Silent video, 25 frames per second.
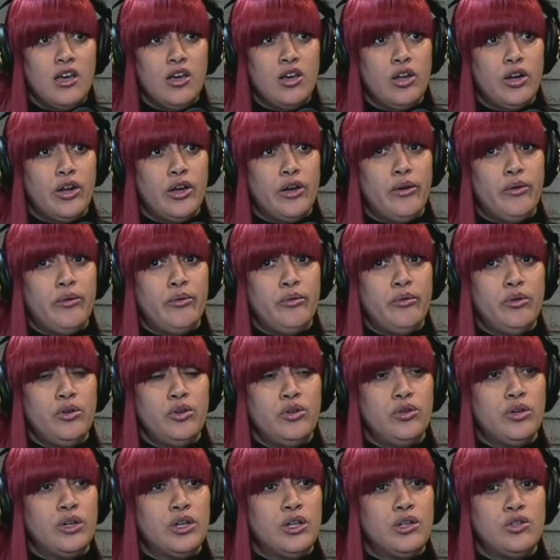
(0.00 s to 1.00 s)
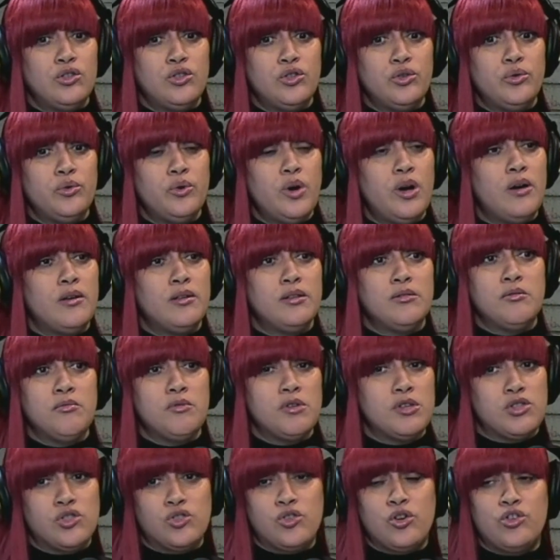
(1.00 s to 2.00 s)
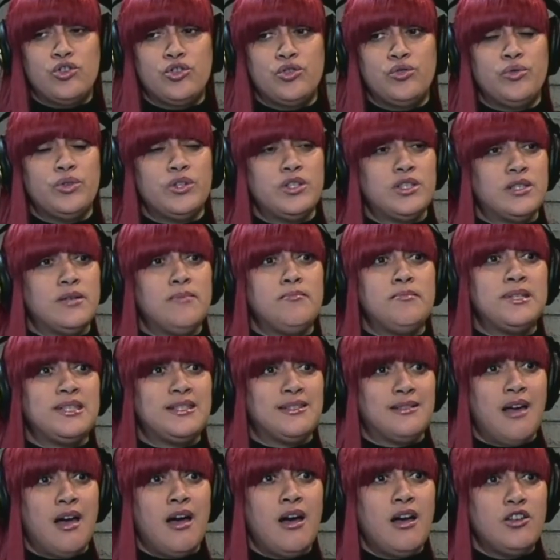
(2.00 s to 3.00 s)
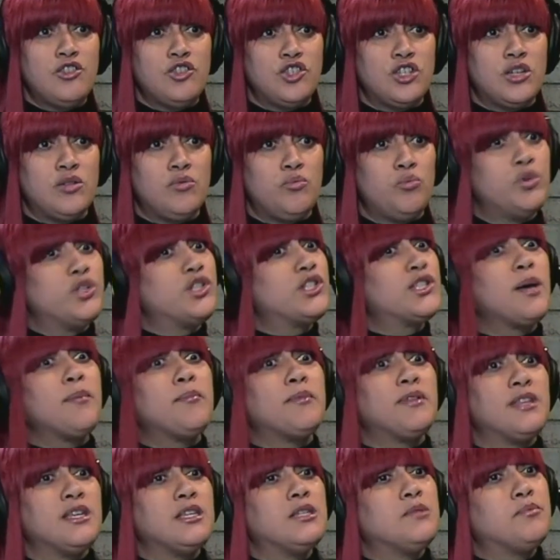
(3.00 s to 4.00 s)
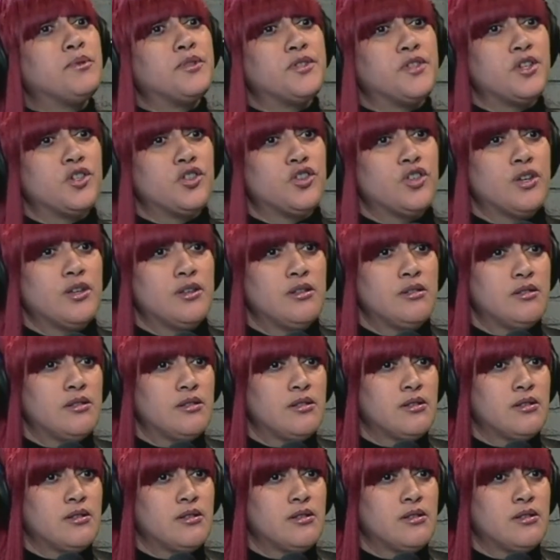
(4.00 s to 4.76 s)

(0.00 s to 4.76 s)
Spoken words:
You know, you can do start doing some massaging with some of these positions.